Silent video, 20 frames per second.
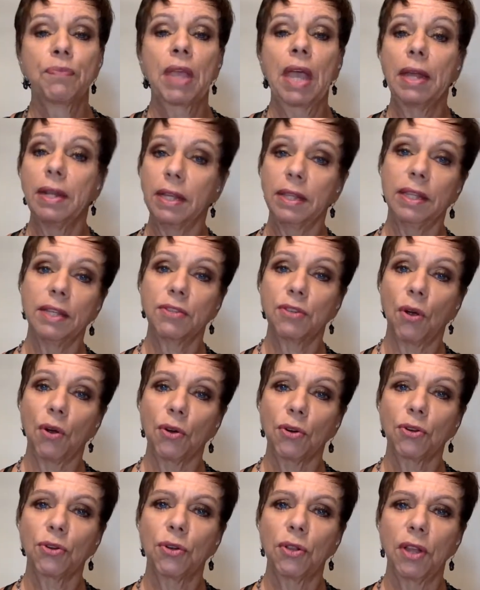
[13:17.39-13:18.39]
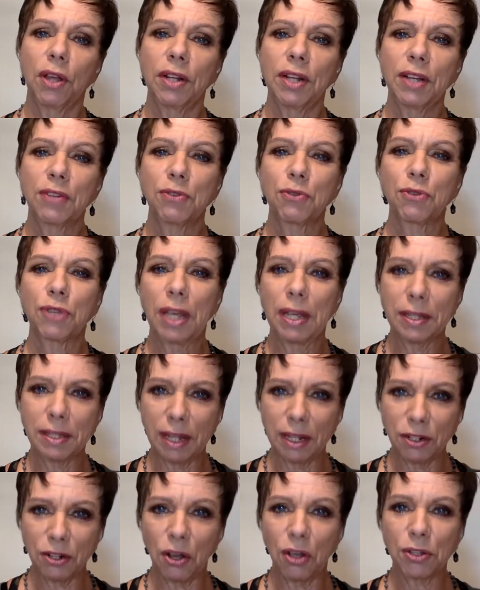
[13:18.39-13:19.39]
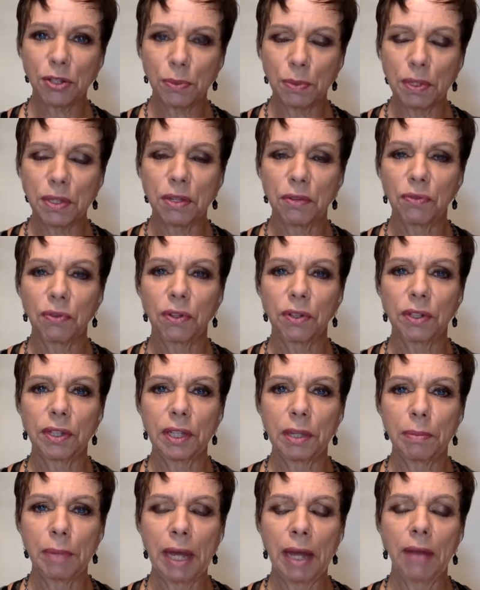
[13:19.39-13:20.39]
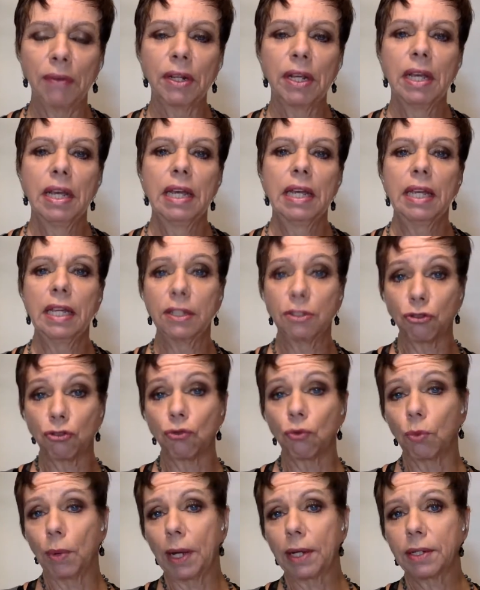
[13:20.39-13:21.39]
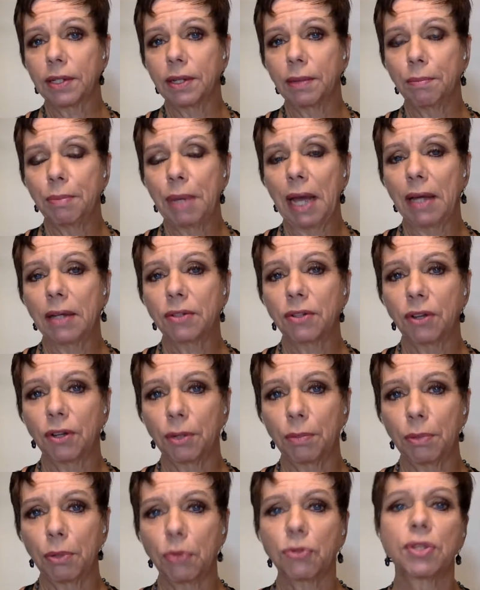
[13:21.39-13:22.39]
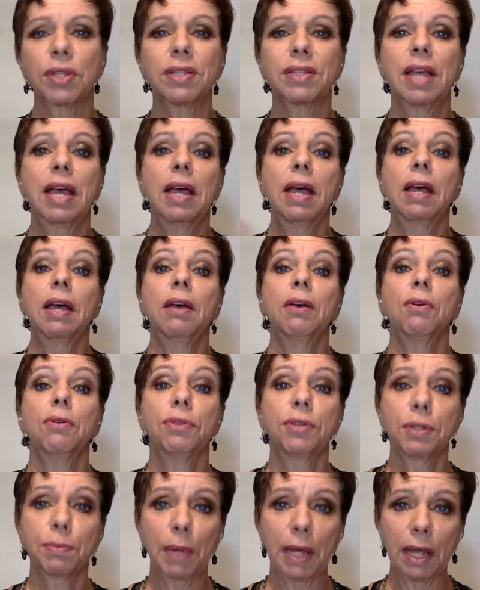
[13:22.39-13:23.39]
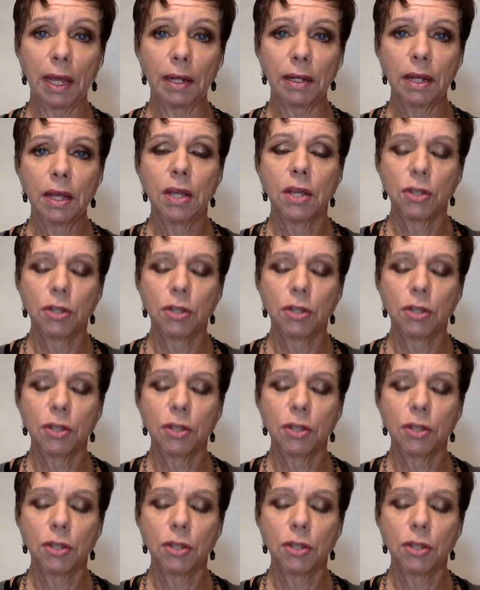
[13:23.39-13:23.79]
And in this article on exercise, they talk specifically about its direct impact on a person's health span.